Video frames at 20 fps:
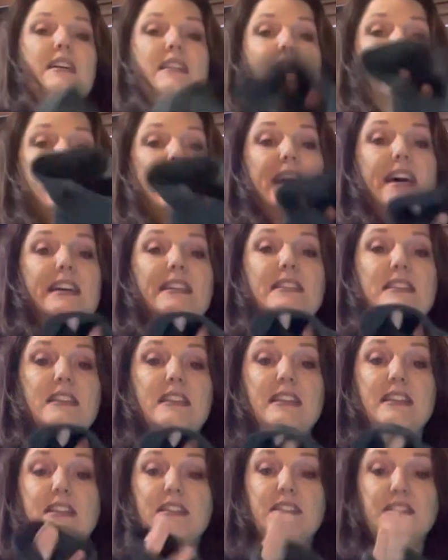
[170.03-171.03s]
that
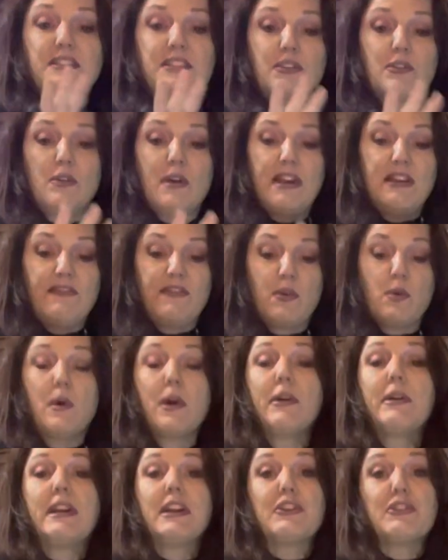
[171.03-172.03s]
is great for
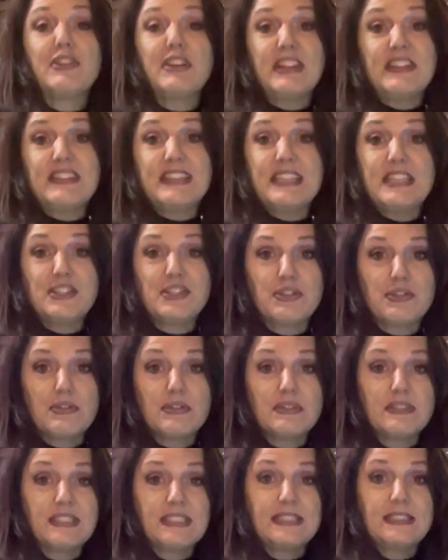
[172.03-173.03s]
wearing underneath
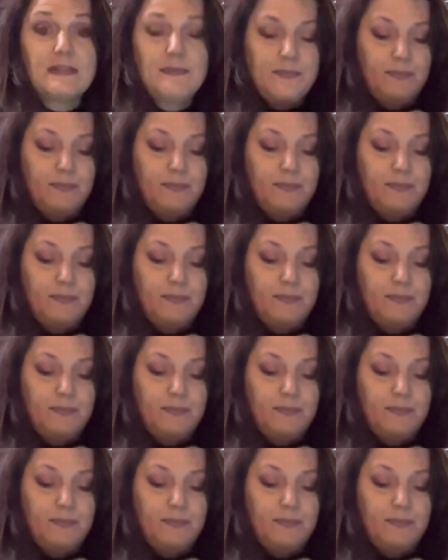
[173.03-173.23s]
t-shirts,